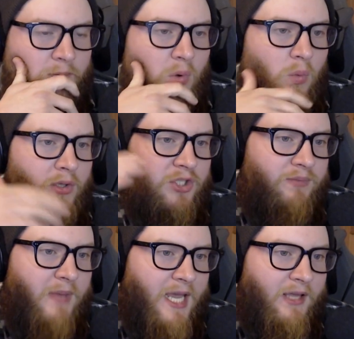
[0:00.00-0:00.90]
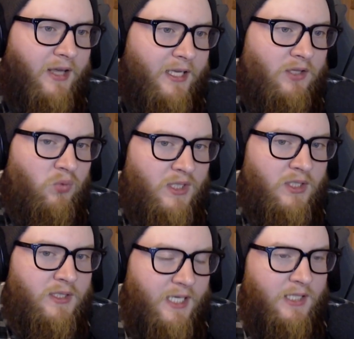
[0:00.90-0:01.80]
But we'll just make it like the
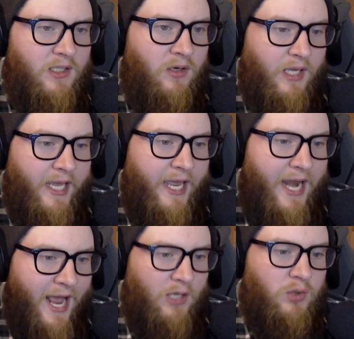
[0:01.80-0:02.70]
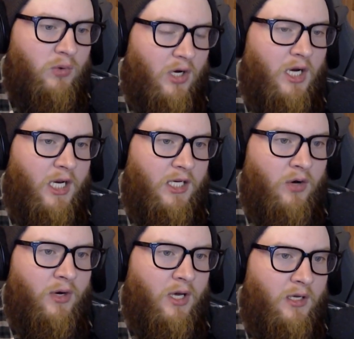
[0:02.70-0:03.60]
real thing though, like an actual honey
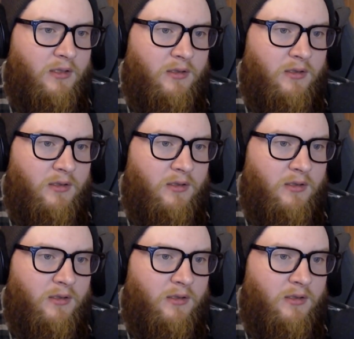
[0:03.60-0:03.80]
donut.